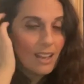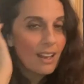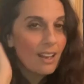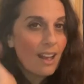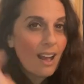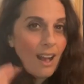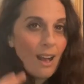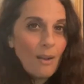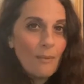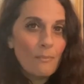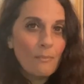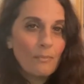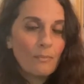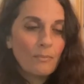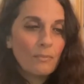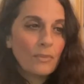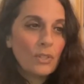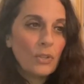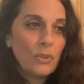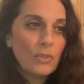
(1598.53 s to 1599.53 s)
um,
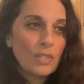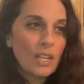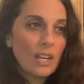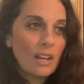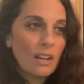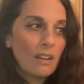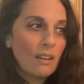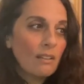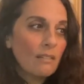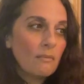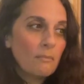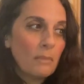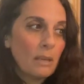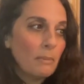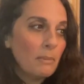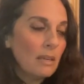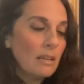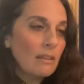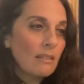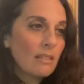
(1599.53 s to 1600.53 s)
you to
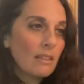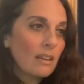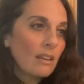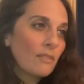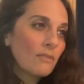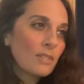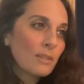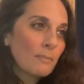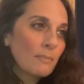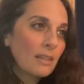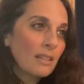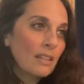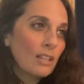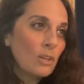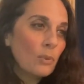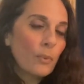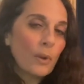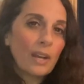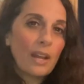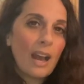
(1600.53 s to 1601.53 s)
maybe think of something that you
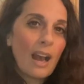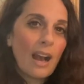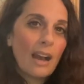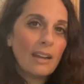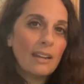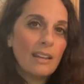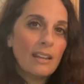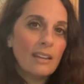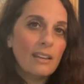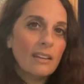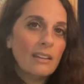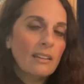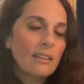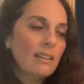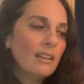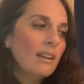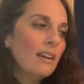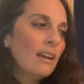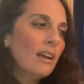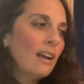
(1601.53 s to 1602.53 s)
want to add in.